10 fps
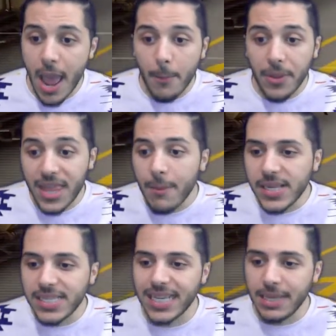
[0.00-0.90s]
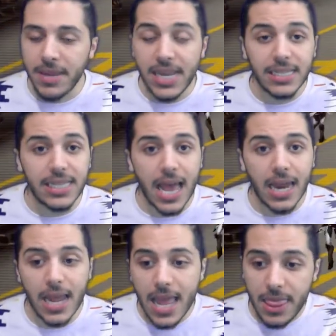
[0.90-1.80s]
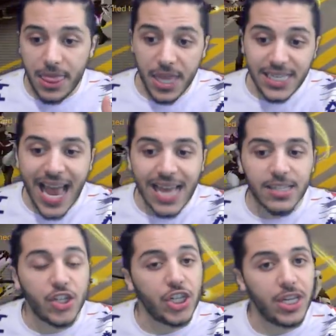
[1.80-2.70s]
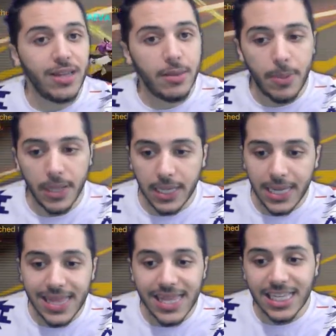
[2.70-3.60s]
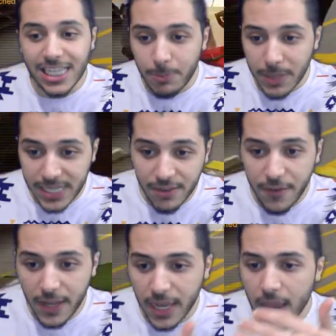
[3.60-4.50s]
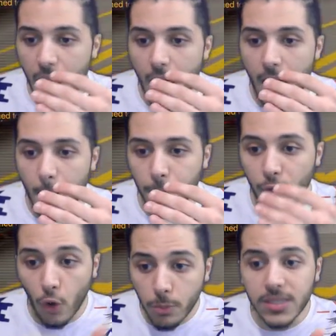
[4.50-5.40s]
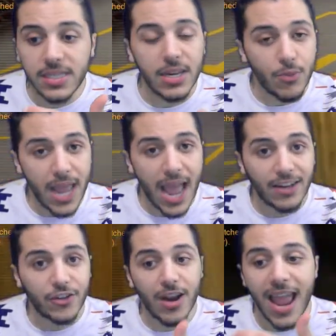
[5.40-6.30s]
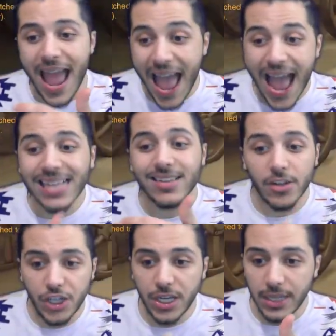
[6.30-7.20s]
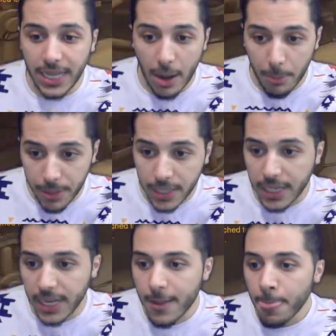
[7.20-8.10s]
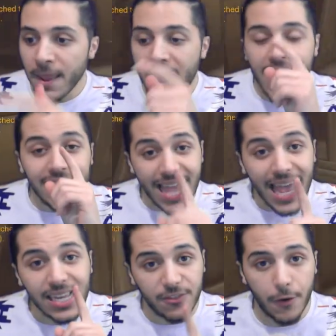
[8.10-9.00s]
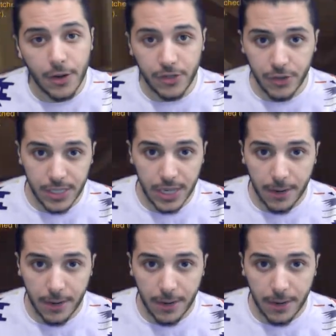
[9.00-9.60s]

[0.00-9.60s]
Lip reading: but that basically means that this has a shield ability. This specific Tolbelstein reactor has a shielding ability, and that is very interesting.